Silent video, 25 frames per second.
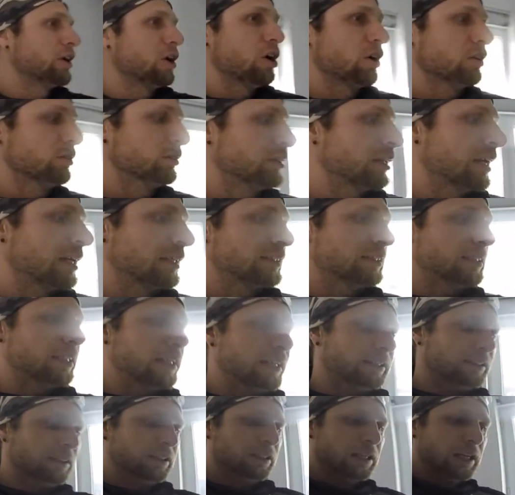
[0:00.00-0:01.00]
on, that's
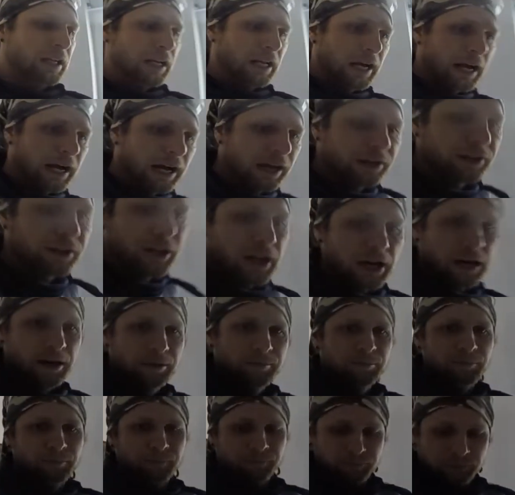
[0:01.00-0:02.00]
it. And
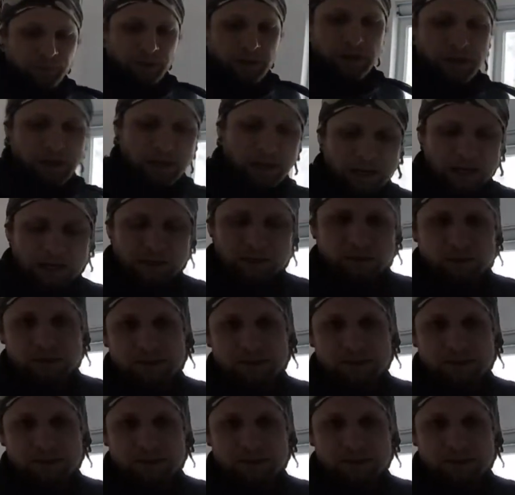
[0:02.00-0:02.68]
as I